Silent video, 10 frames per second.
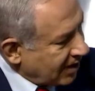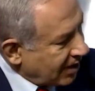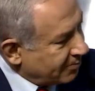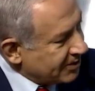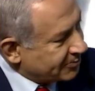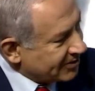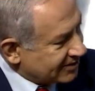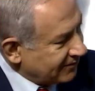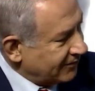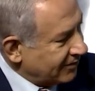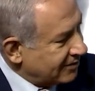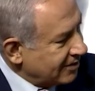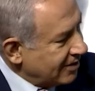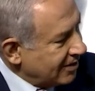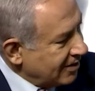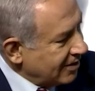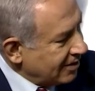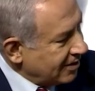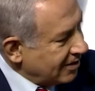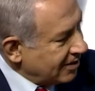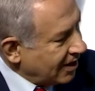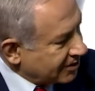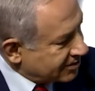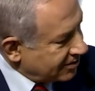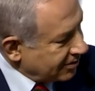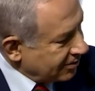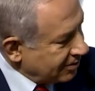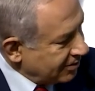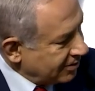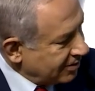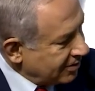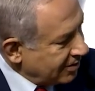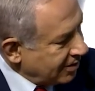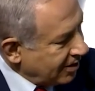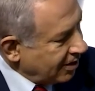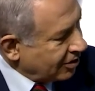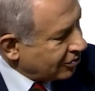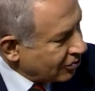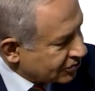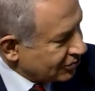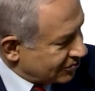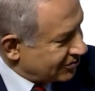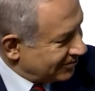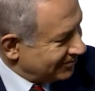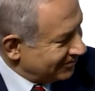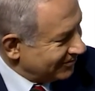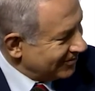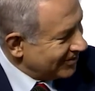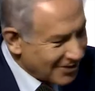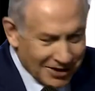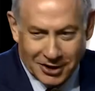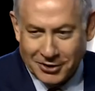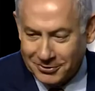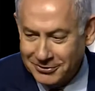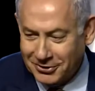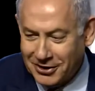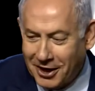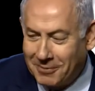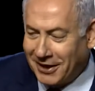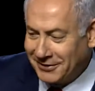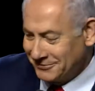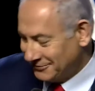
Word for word: I'll be specific. Next year in Knossos. Thank you. Todaraba.